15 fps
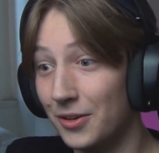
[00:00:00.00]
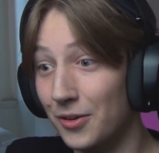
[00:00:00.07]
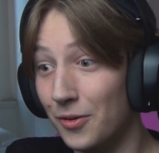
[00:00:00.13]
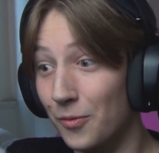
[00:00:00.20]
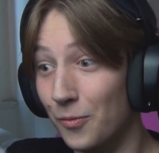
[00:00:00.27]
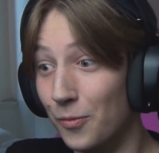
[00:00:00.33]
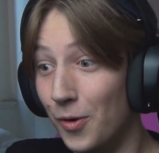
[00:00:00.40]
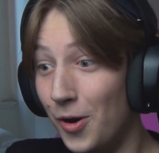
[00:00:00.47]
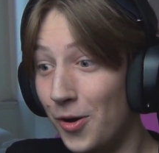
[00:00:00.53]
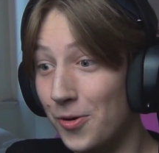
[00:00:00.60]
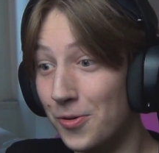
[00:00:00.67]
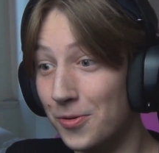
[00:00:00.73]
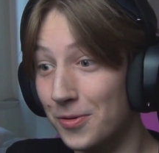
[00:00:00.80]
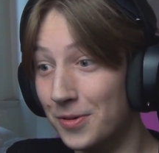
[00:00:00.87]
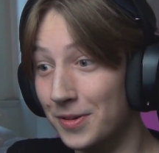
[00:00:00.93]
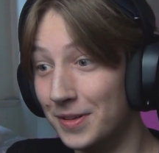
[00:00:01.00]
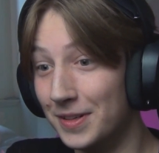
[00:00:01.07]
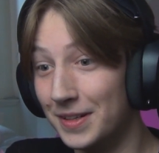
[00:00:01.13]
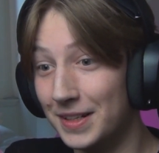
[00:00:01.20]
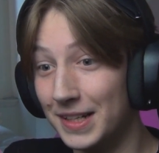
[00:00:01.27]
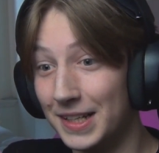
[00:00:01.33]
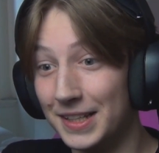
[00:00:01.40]
Whoa!
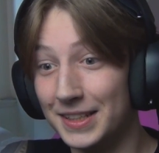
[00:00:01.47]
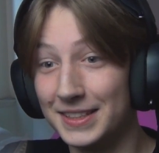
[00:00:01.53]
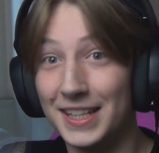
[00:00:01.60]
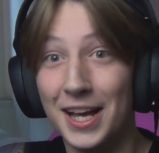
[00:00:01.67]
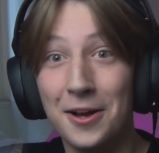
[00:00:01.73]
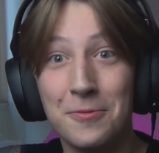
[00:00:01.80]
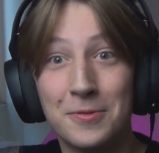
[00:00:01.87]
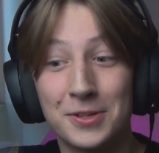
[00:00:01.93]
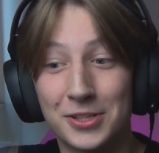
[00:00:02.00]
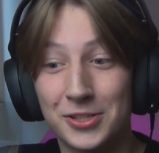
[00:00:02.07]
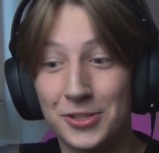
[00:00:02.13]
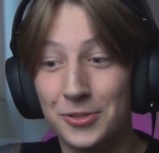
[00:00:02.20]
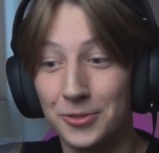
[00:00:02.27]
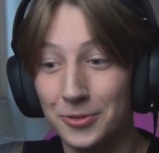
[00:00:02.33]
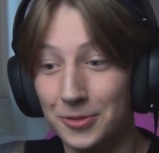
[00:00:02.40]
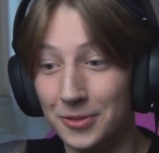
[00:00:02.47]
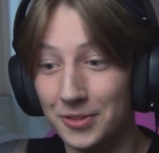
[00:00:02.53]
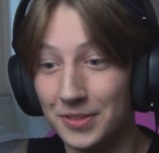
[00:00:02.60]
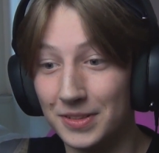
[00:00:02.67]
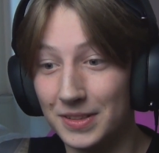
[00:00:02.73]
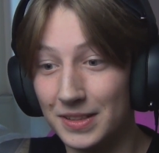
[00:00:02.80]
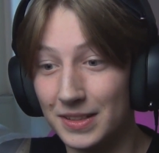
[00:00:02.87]
That was
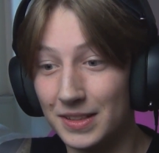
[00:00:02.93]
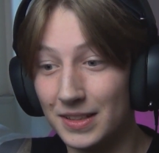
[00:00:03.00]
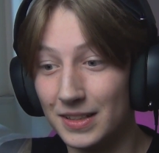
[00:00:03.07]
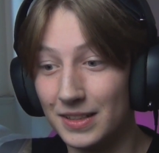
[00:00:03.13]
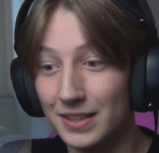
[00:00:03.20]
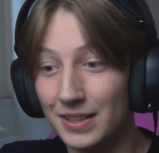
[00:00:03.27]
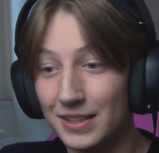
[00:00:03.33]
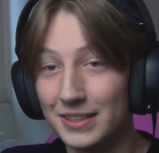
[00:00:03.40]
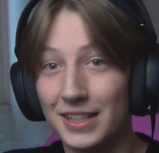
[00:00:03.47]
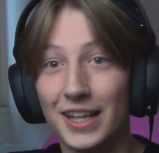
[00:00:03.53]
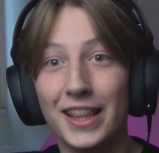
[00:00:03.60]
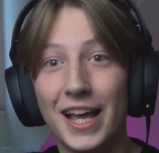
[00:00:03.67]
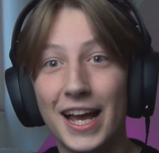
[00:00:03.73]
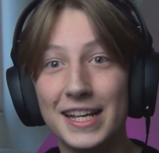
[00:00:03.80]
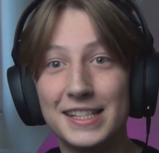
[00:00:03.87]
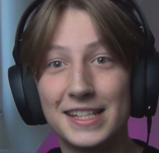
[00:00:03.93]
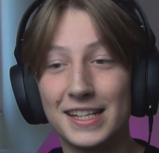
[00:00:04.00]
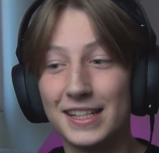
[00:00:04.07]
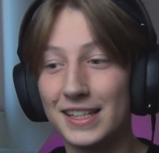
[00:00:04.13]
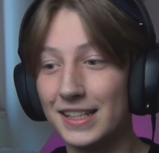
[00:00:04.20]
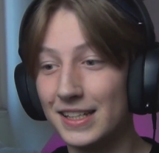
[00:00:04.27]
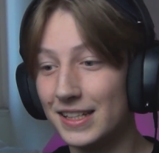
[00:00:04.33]
cool. The lighting.